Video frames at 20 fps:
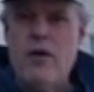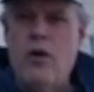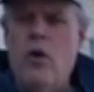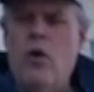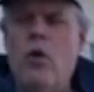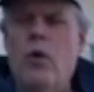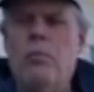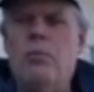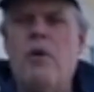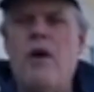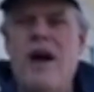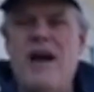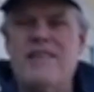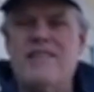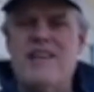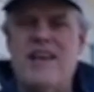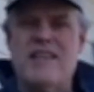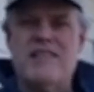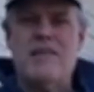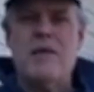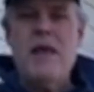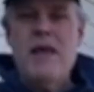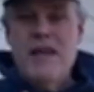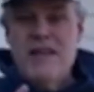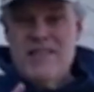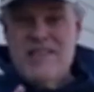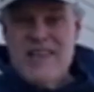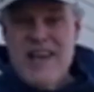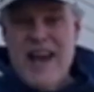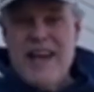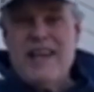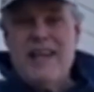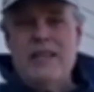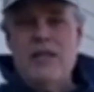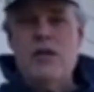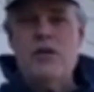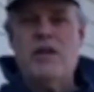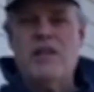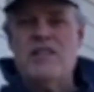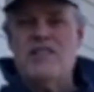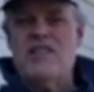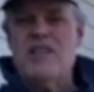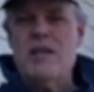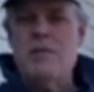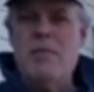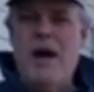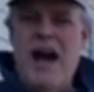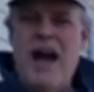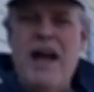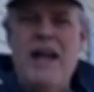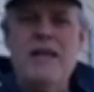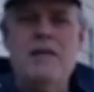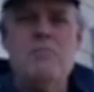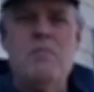whole process? Second, you can see behind